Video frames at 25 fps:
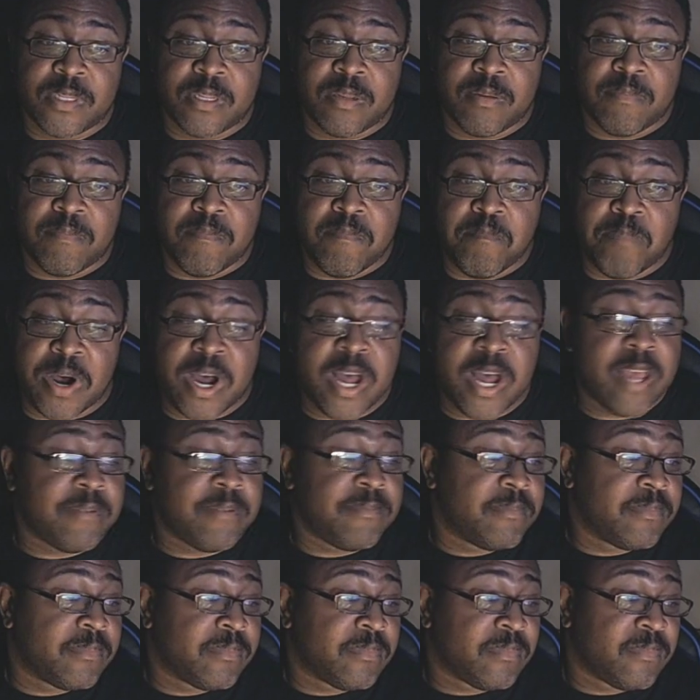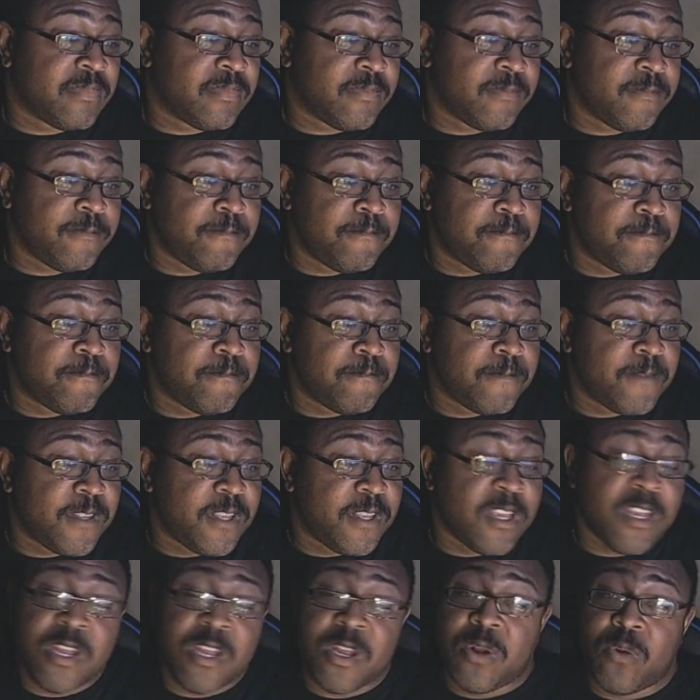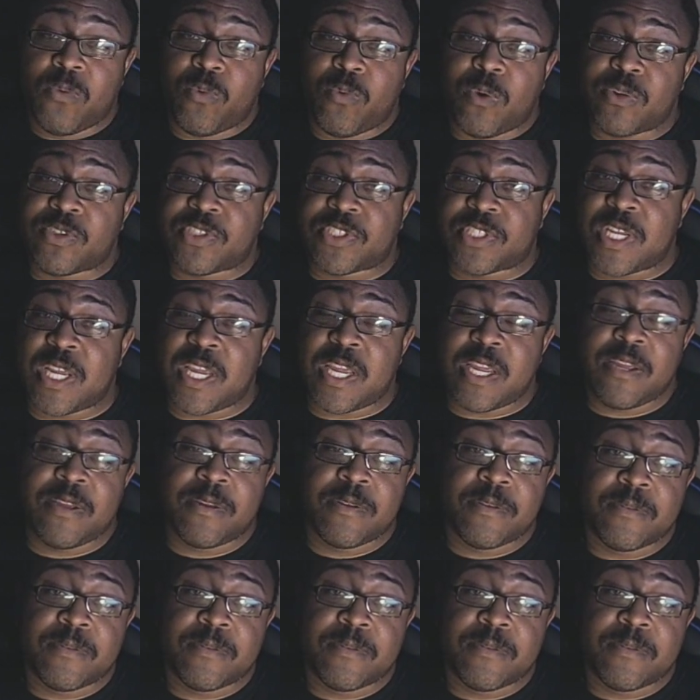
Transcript: But we'll see.